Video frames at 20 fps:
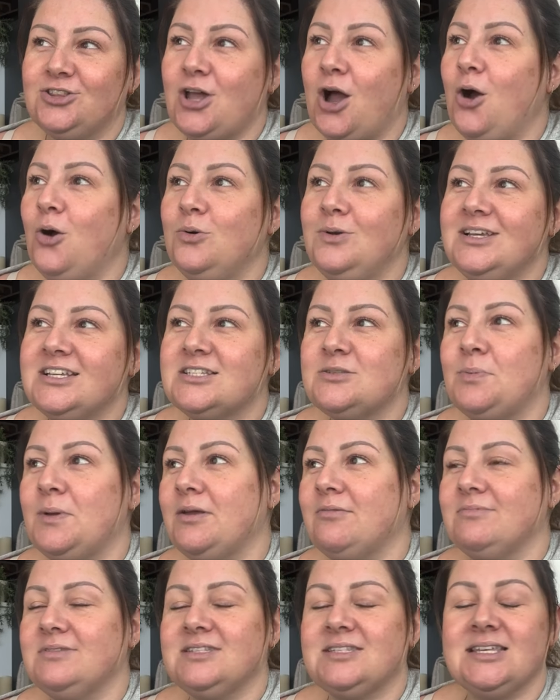The whole
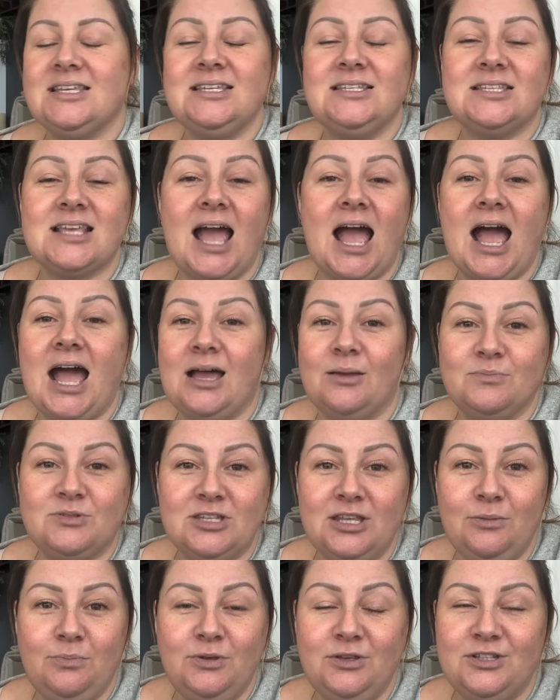experience is
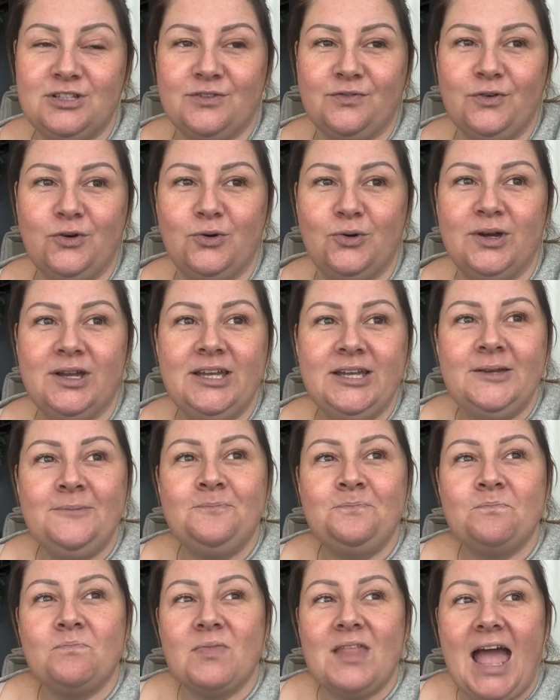absolutely beautiful.
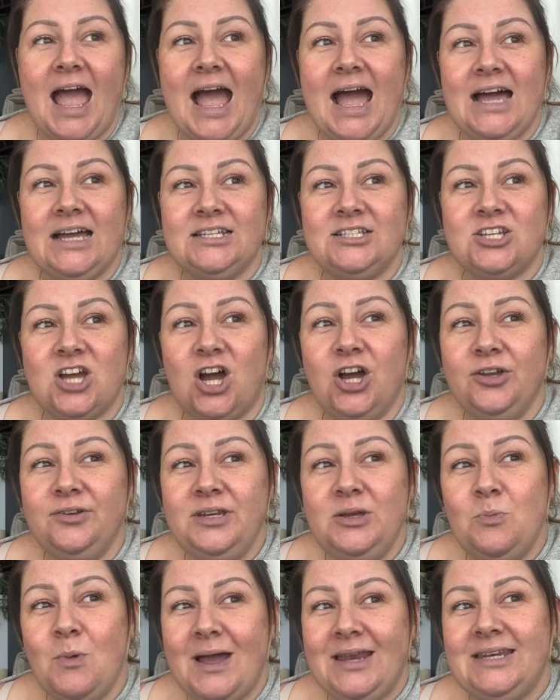And I
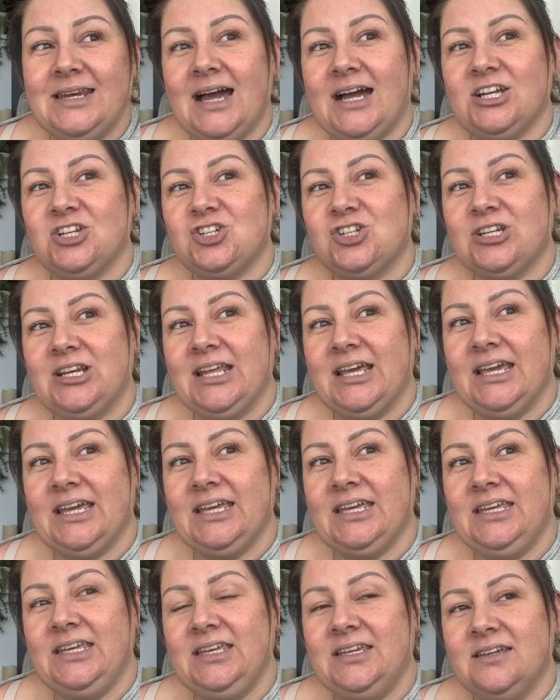only went
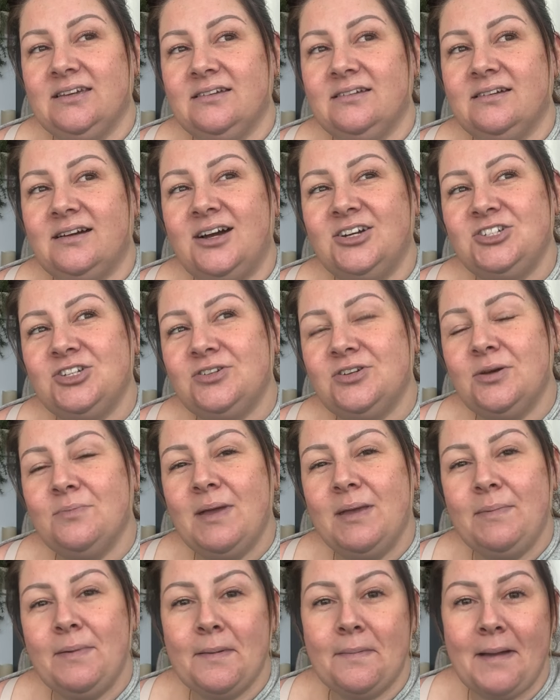actually, I don't know,
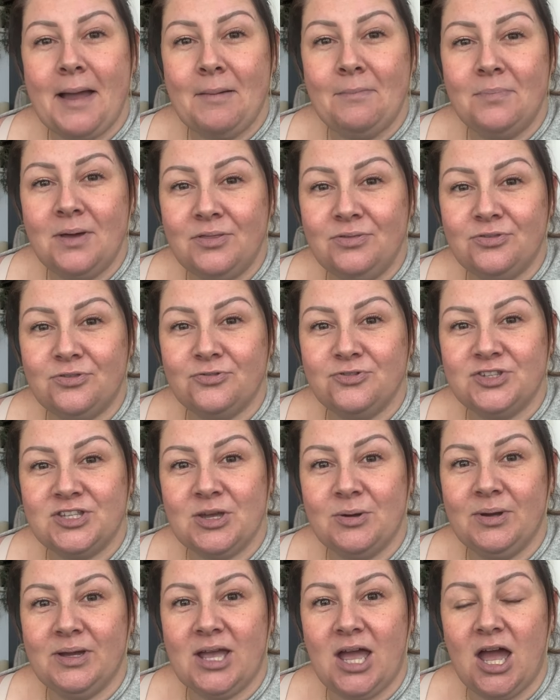maybe about a month or
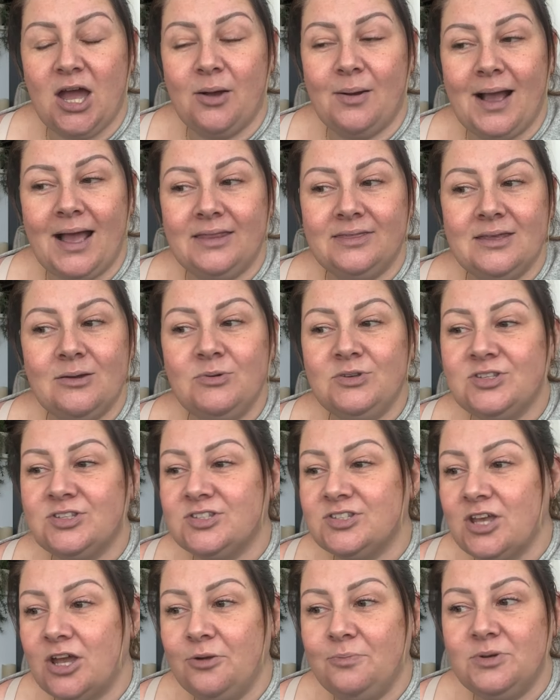so ago, and there was
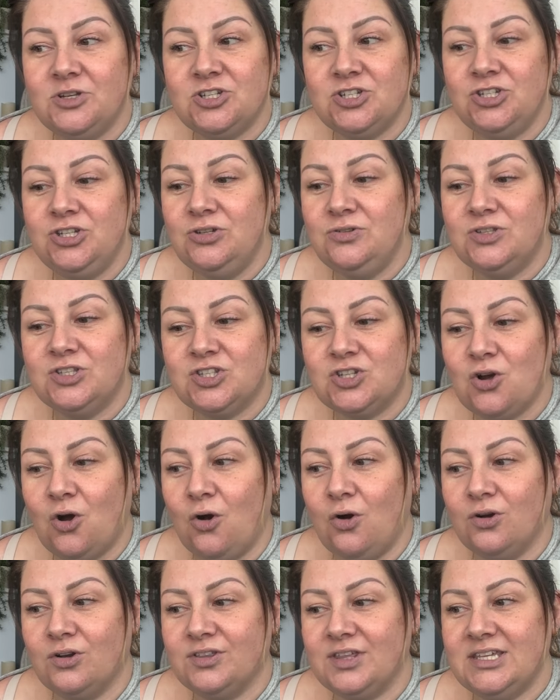so much new
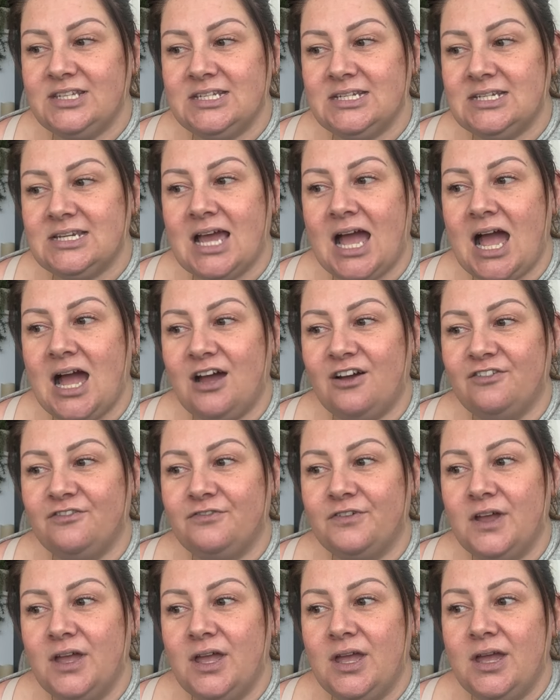stock that they didn't
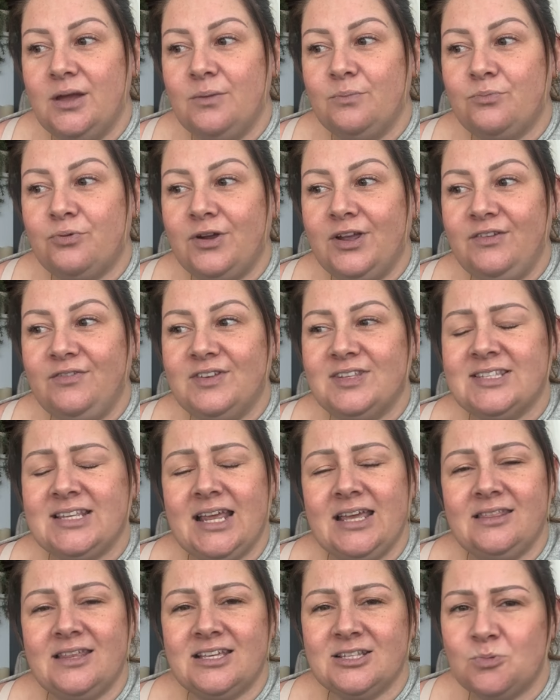have
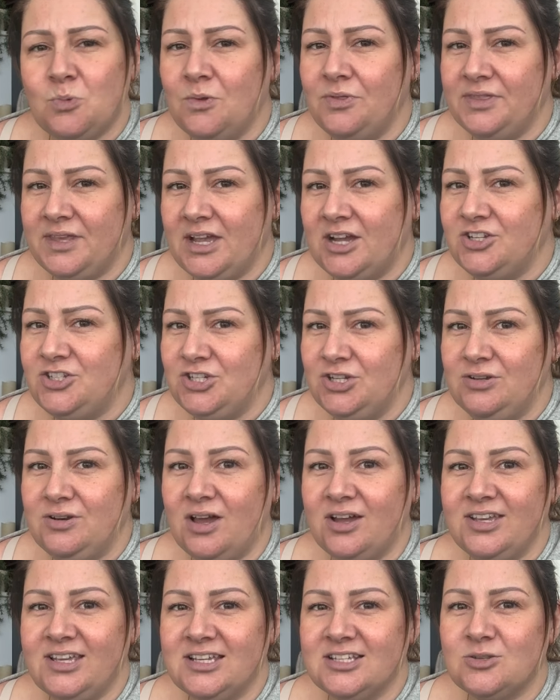previously. And that's one thing I do
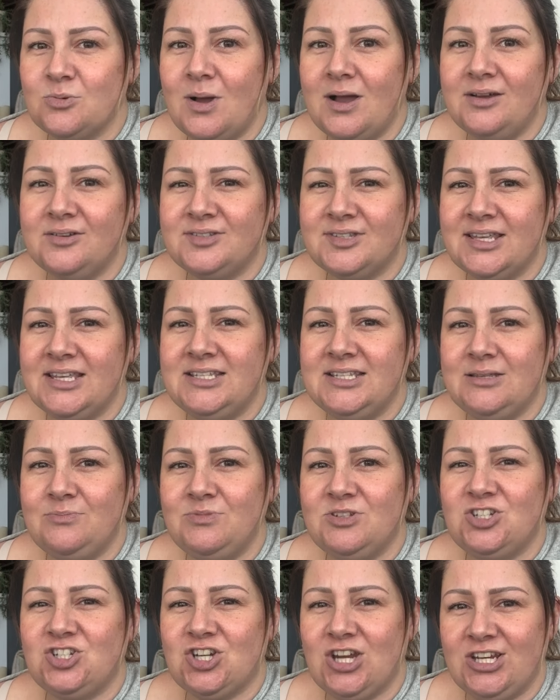like as well, is they seem
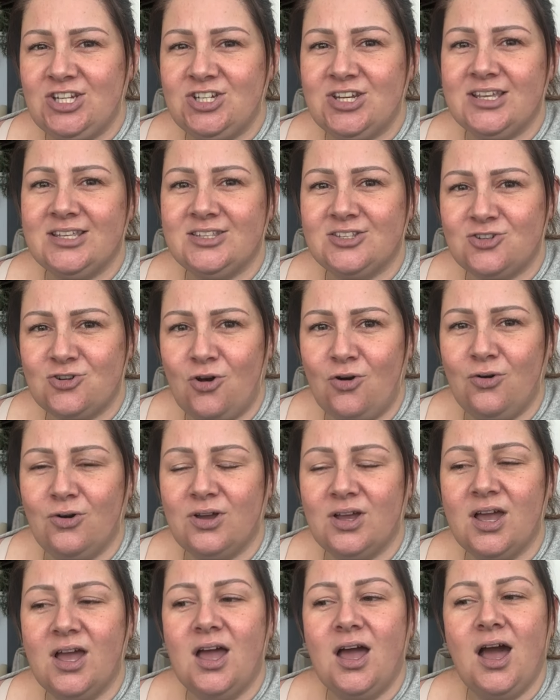to change their
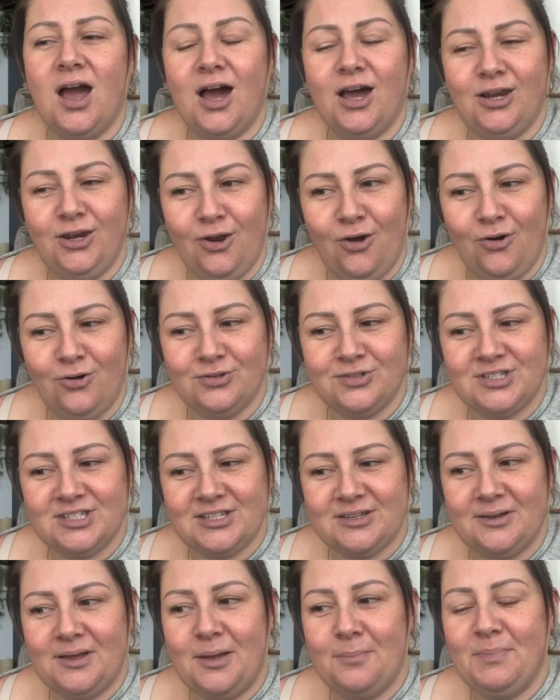stock a
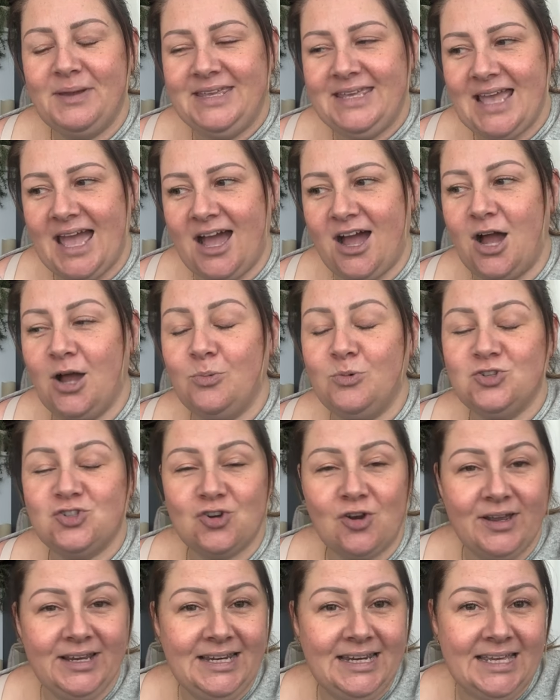lot. But yeah, I will
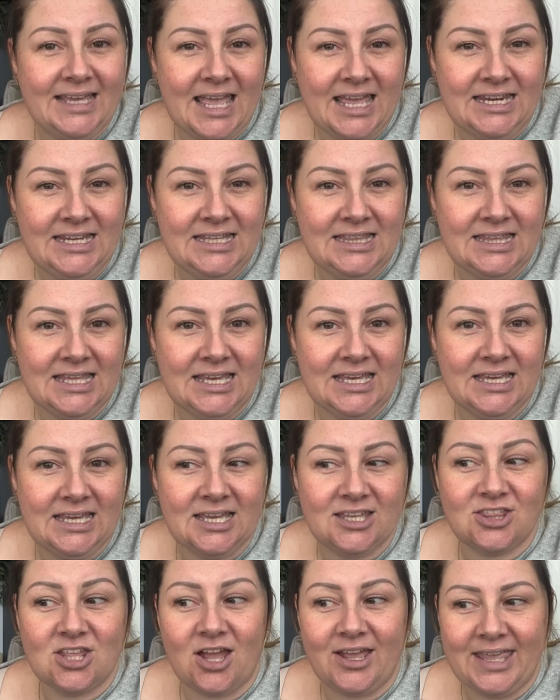try and link anything
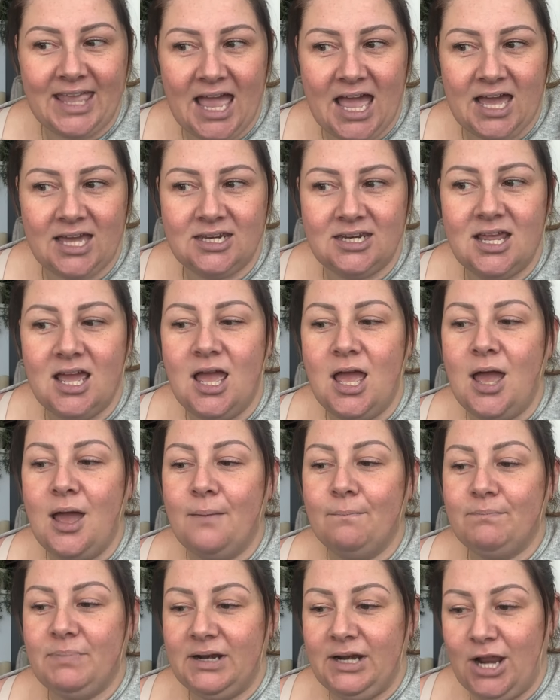that I can
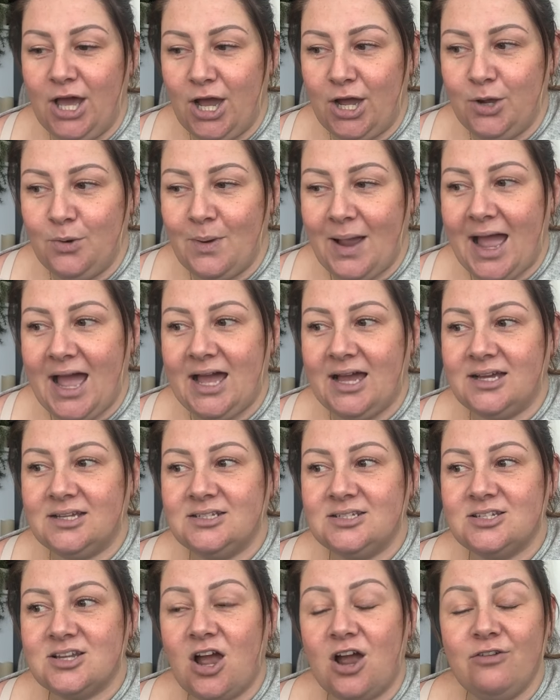below,
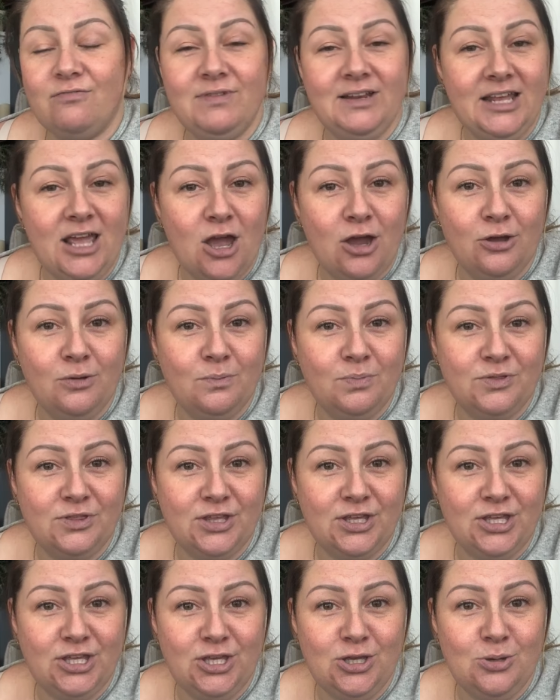and I really hope
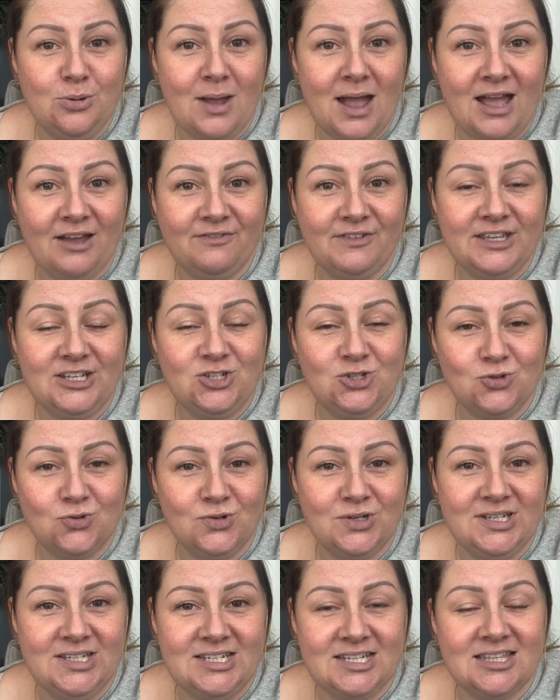that you have
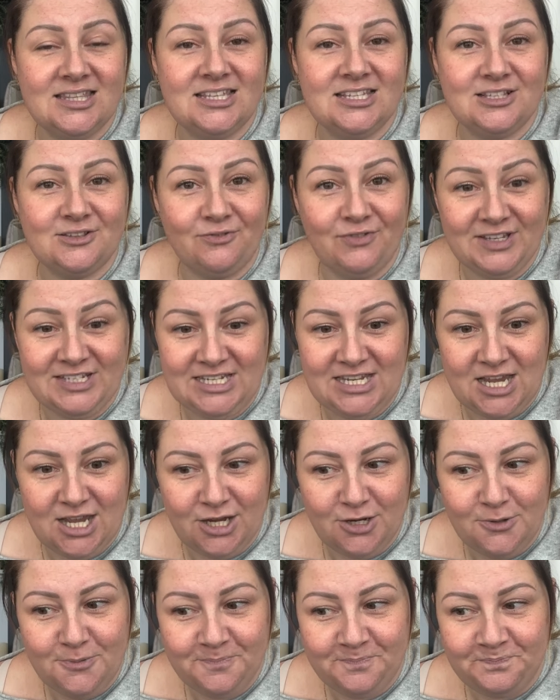enjoyed this
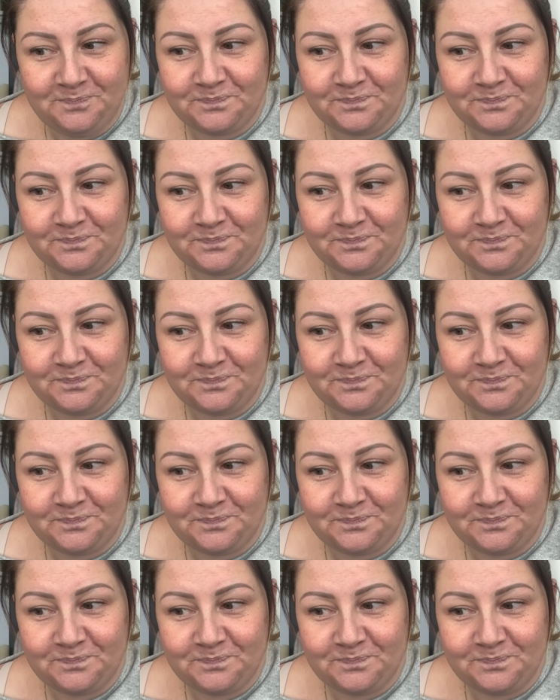video.